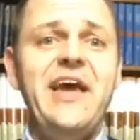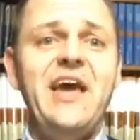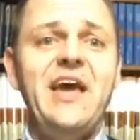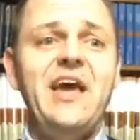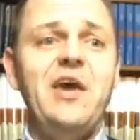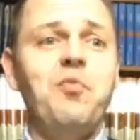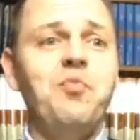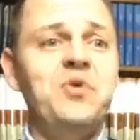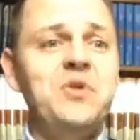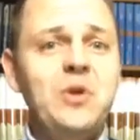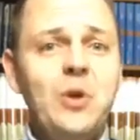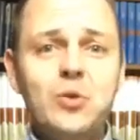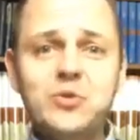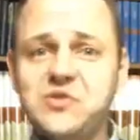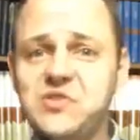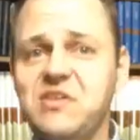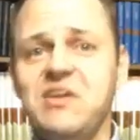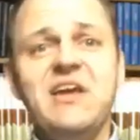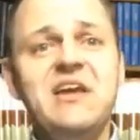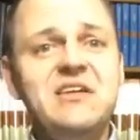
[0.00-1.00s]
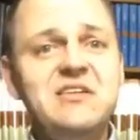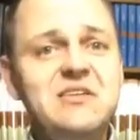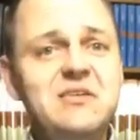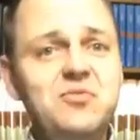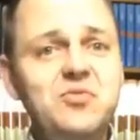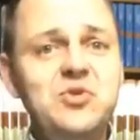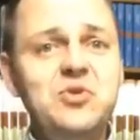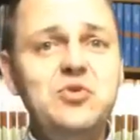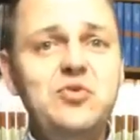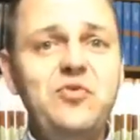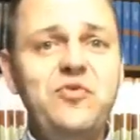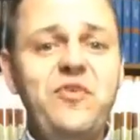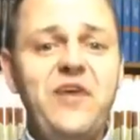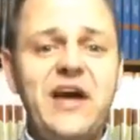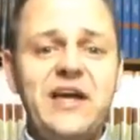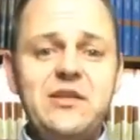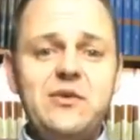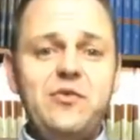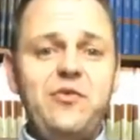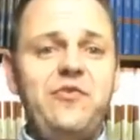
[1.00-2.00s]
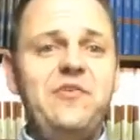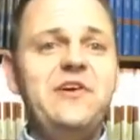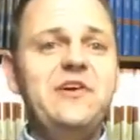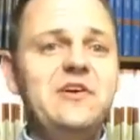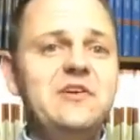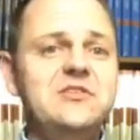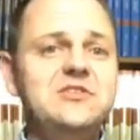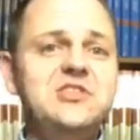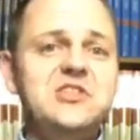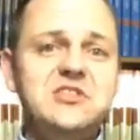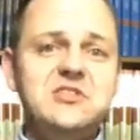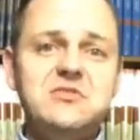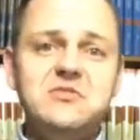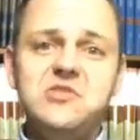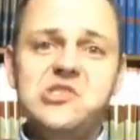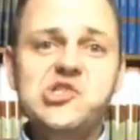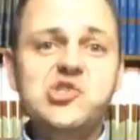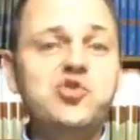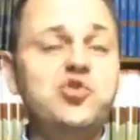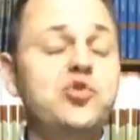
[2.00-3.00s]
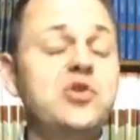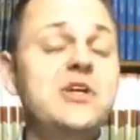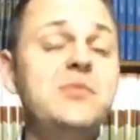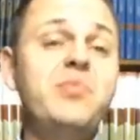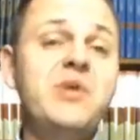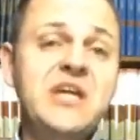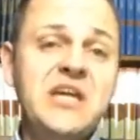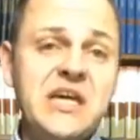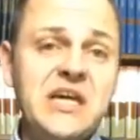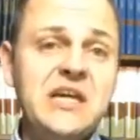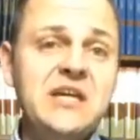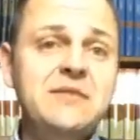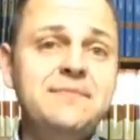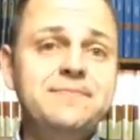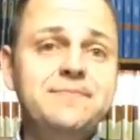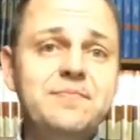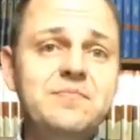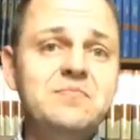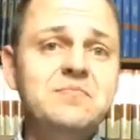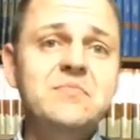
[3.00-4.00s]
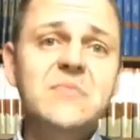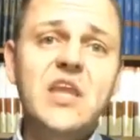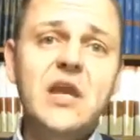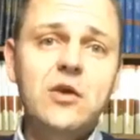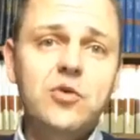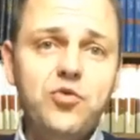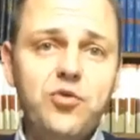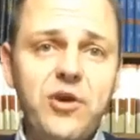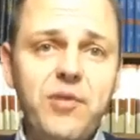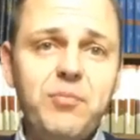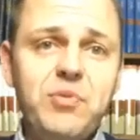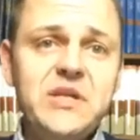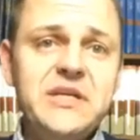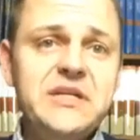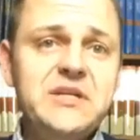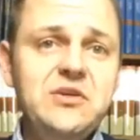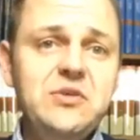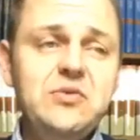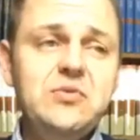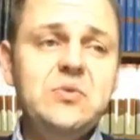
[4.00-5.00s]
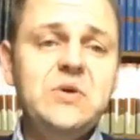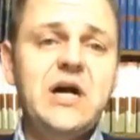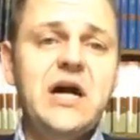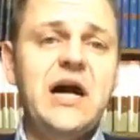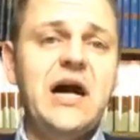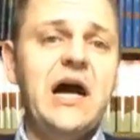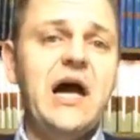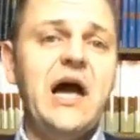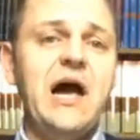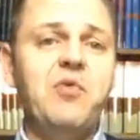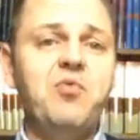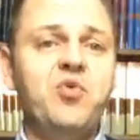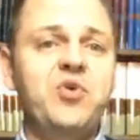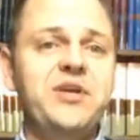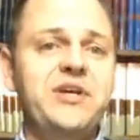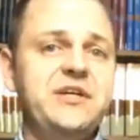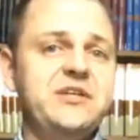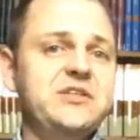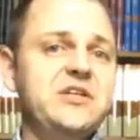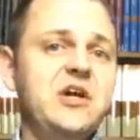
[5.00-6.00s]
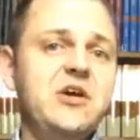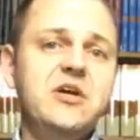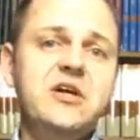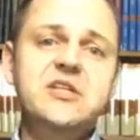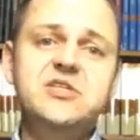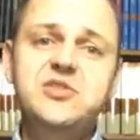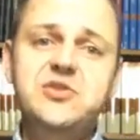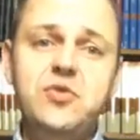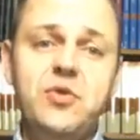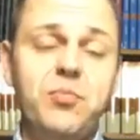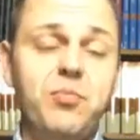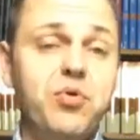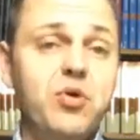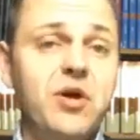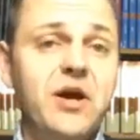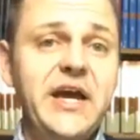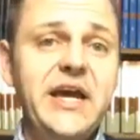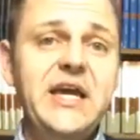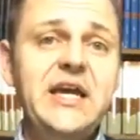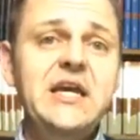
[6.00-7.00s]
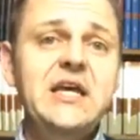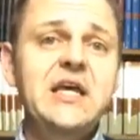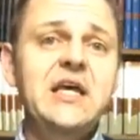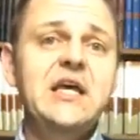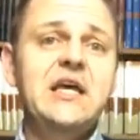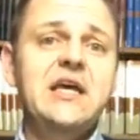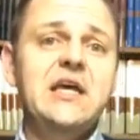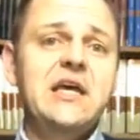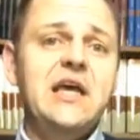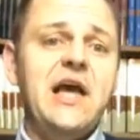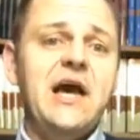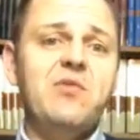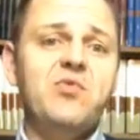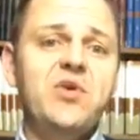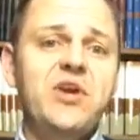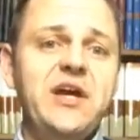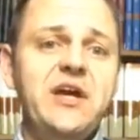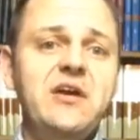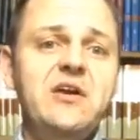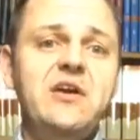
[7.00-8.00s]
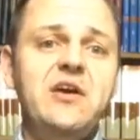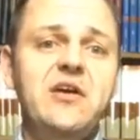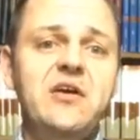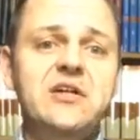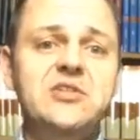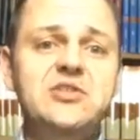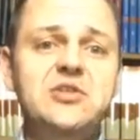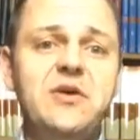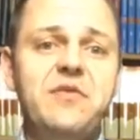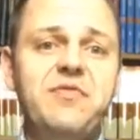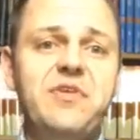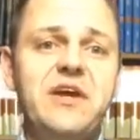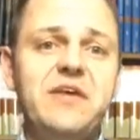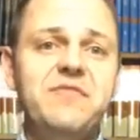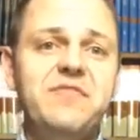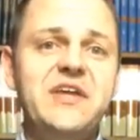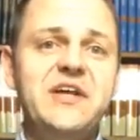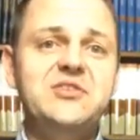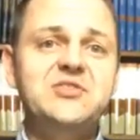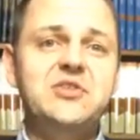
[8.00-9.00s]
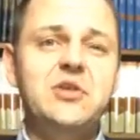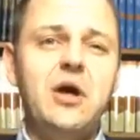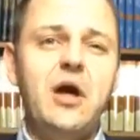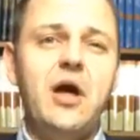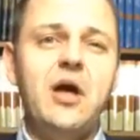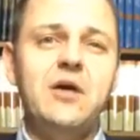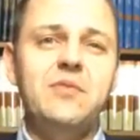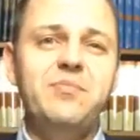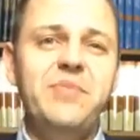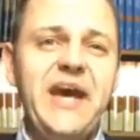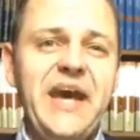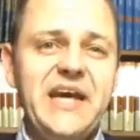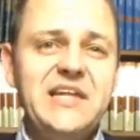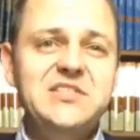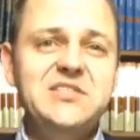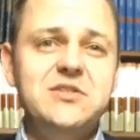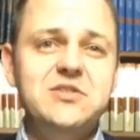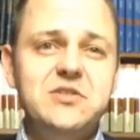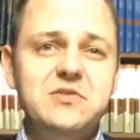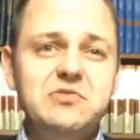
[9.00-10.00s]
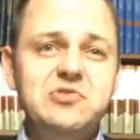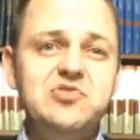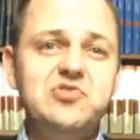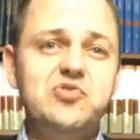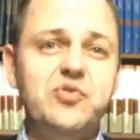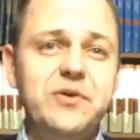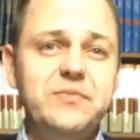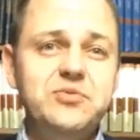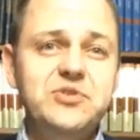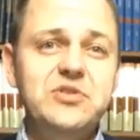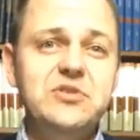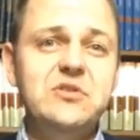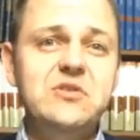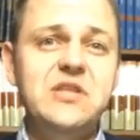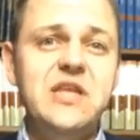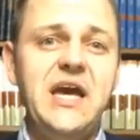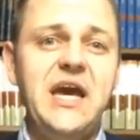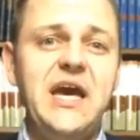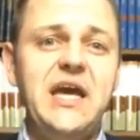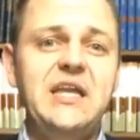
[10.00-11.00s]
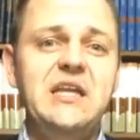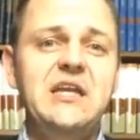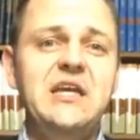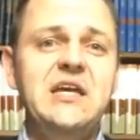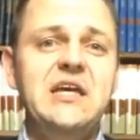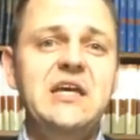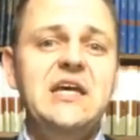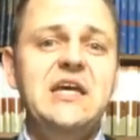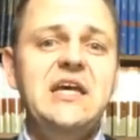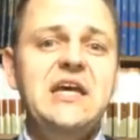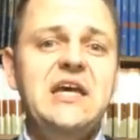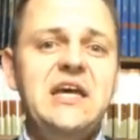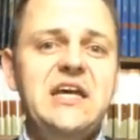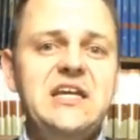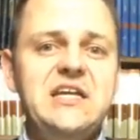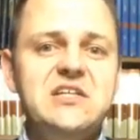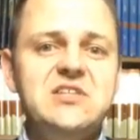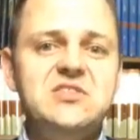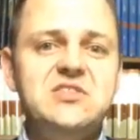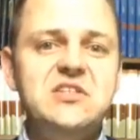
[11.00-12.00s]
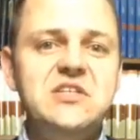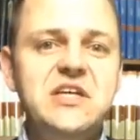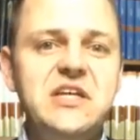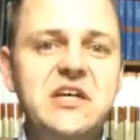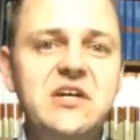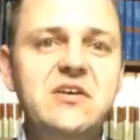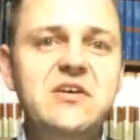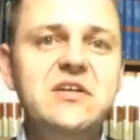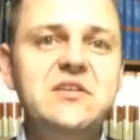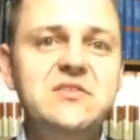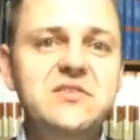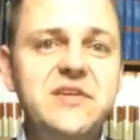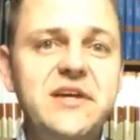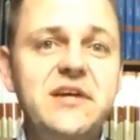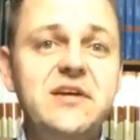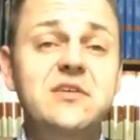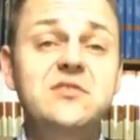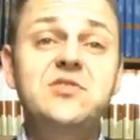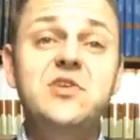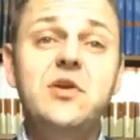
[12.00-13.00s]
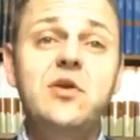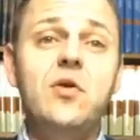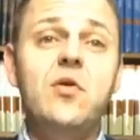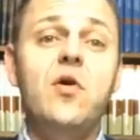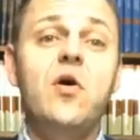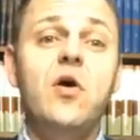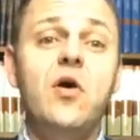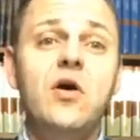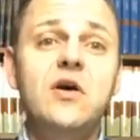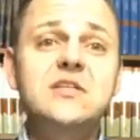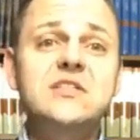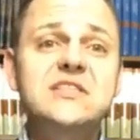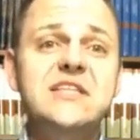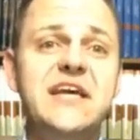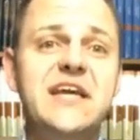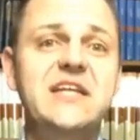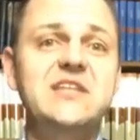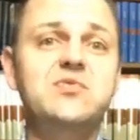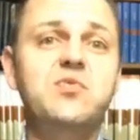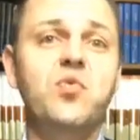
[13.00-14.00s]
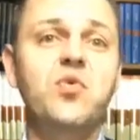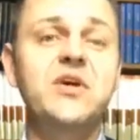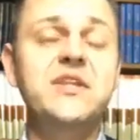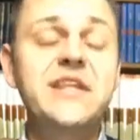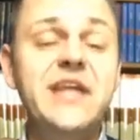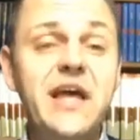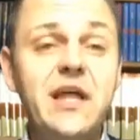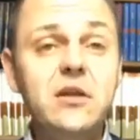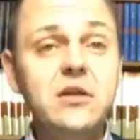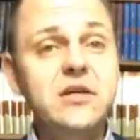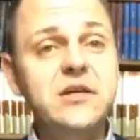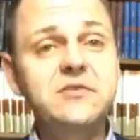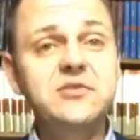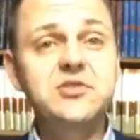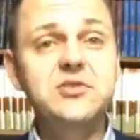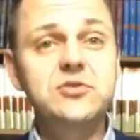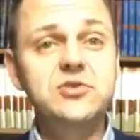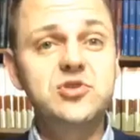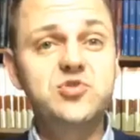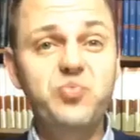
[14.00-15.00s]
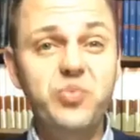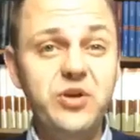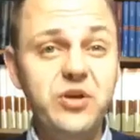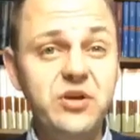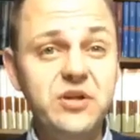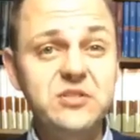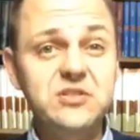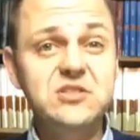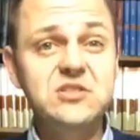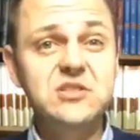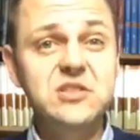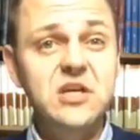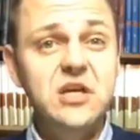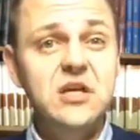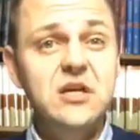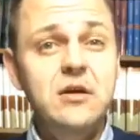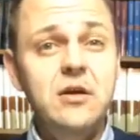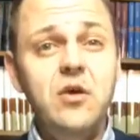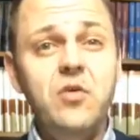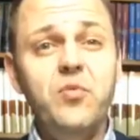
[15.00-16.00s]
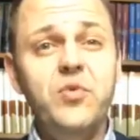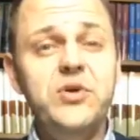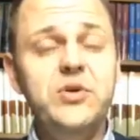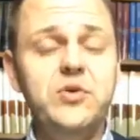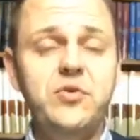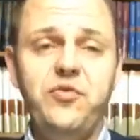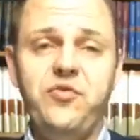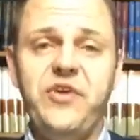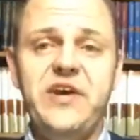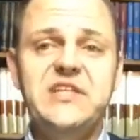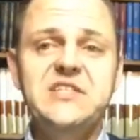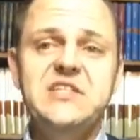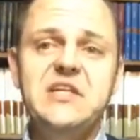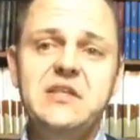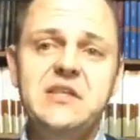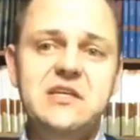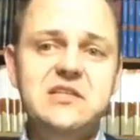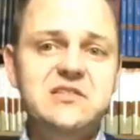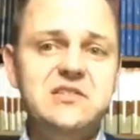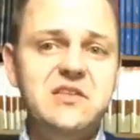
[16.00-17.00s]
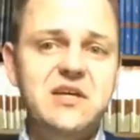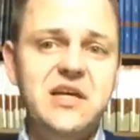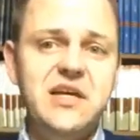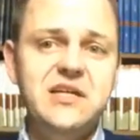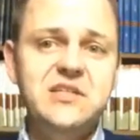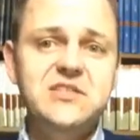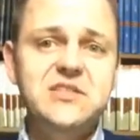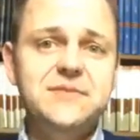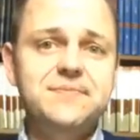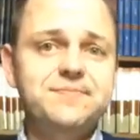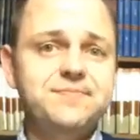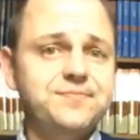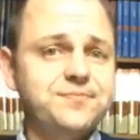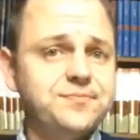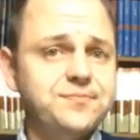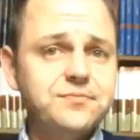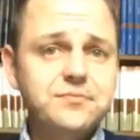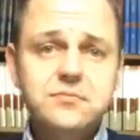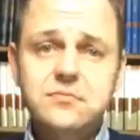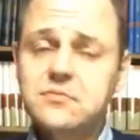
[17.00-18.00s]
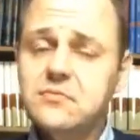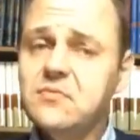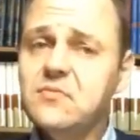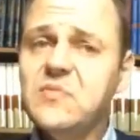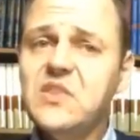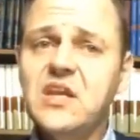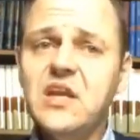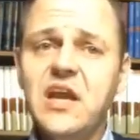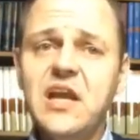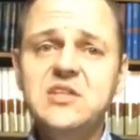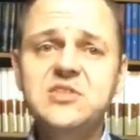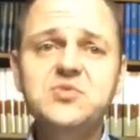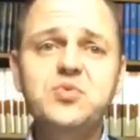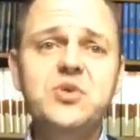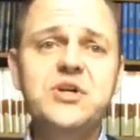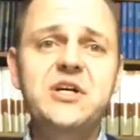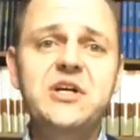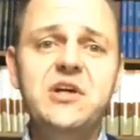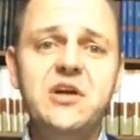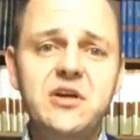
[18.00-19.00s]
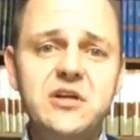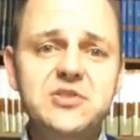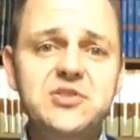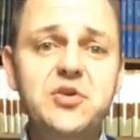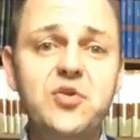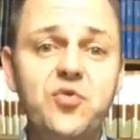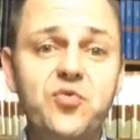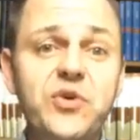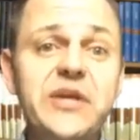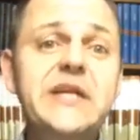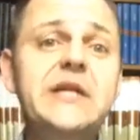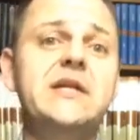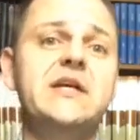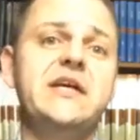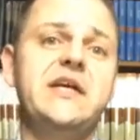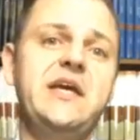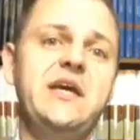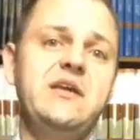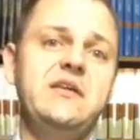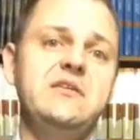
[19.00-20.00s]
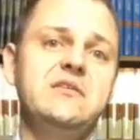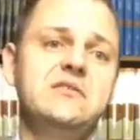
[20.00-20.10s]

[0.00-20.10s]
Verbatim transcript: when those things when you find the fear just just creeping in and crippling you, I, I want to encourage you to pray. I want to encourage you if, if there's a, a passage of scripture that is near and dear to your heart, that is one that lifts your spirits when you're facing these things, I just want to encourage you to read it again